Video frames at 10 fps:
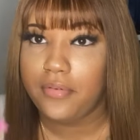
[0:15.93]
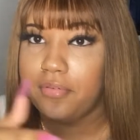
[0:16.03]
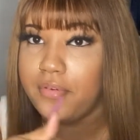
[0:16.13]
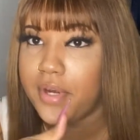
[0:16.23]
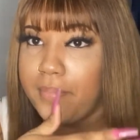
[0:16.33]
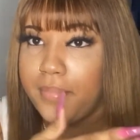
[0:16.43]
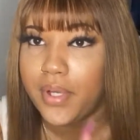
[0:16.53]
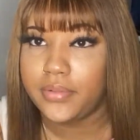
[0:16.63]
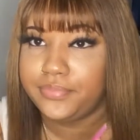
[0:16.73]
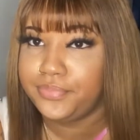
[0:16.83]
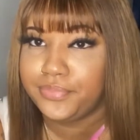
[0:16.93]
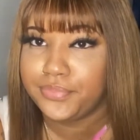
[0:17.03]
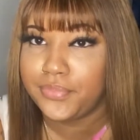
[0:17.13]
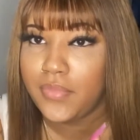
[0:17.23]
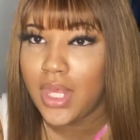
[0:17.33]
from
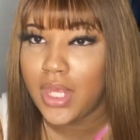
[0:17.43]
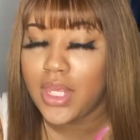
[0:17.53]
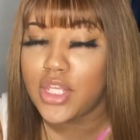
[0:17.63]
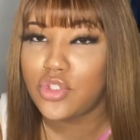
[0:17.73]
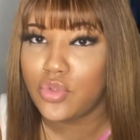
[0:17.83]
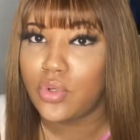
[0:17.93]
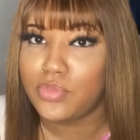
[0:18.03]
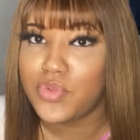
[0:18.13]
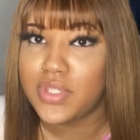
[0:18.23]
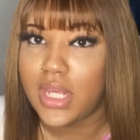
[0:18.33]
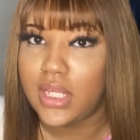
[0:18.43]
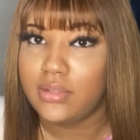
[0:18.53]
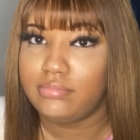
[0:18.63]
its normal state